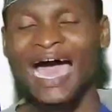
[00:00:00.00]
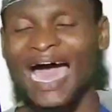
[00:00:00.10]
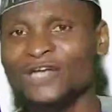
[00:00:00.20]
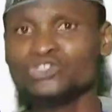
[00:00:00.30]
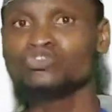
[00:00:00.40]

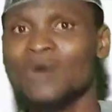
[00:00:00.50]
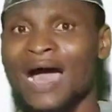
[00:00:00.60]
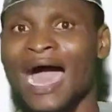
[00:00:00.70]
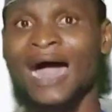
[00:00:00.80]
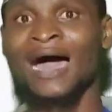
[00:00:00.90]
and you
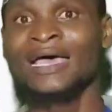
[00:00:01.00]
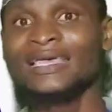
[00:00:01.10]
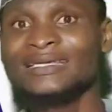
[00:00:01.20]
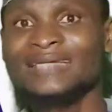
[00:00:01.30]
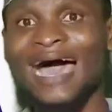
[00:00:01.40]
are
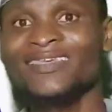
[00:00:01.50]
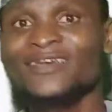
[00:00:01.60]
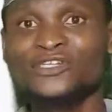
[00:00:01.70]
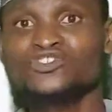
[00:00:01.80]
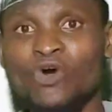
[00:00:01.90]
in as
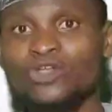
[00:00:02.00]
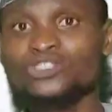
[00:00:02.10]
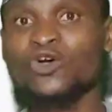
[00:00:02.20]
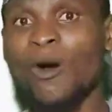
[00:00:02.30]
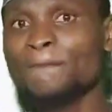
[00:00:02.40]
a
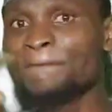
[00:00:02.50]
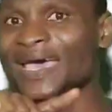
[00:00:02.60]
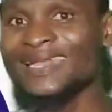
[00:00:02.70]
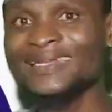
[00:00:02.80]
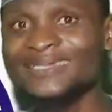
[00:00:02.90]
result
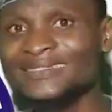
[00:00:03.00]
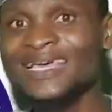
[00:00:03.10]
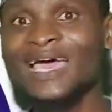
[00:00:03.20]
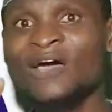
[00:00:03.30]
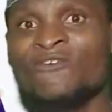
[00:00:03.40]
compelling,
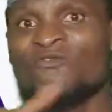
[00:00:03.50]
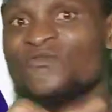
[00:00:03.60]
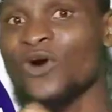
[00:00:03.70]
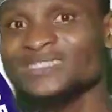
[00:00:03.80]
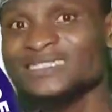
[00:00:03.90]

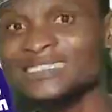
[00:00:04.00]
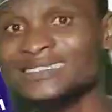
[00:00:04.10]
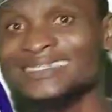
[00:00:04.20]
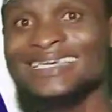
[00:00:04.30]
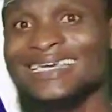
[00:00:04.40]

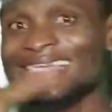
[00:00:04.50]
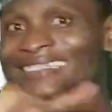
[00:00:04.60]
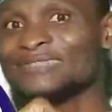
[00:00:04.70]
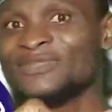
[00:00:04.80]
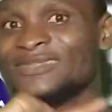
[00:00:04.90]
forcing,
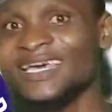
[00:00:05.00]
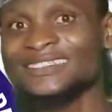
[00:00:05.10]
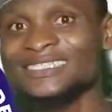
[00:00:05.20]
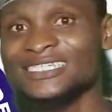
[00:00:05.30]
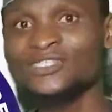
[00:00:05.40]

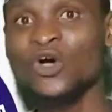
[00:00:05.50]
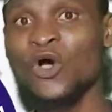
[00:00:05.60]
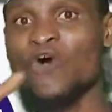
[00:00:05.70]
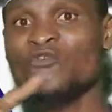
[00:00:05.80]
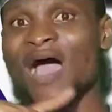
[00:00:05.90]
intimidating,
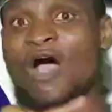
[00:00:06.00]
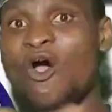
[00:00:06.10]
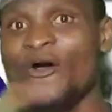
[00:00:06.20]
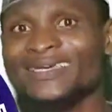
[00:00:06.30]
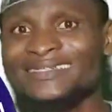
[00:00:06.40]

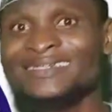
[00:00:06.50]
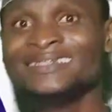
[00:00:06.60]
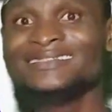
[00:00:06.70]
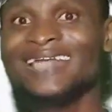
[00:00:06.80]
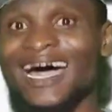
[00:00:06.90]
overhauling
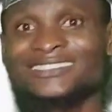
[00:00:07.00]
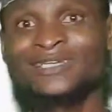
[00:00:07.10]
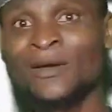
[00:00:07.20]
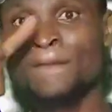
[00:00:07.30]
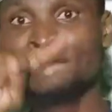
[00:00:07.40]
that
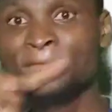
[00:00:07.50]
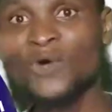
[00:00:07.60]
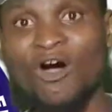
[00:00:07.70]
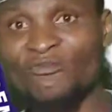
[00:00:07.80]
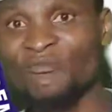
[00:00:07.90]

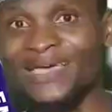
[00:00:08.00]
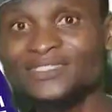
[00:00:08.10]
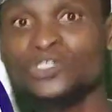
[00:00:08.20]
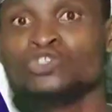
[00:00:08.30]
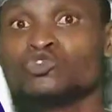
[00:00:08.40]

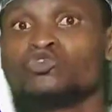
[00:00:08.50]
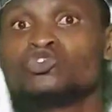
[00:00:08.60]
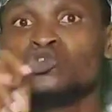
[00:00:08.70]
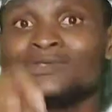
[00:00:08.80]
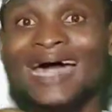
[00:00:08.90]
government to
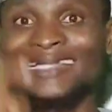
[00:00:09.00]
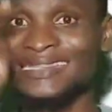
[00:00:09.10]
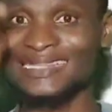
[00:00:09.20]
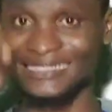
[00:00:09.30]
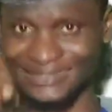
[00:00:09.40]
do
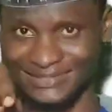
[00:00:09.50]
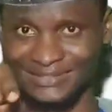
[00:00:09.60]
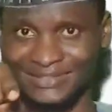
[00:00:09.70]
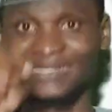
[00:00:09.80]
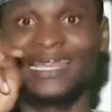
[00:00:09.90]
that thing
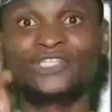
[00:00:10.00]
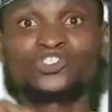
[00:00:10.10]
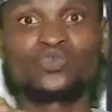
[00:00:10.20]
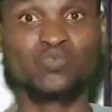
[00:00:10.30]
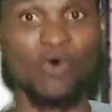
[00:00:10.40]
that
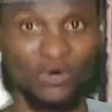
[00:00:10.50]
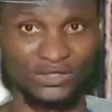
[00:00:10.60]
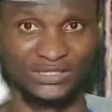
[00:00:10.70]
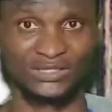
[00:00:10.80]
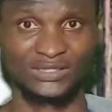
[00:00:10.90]
you want.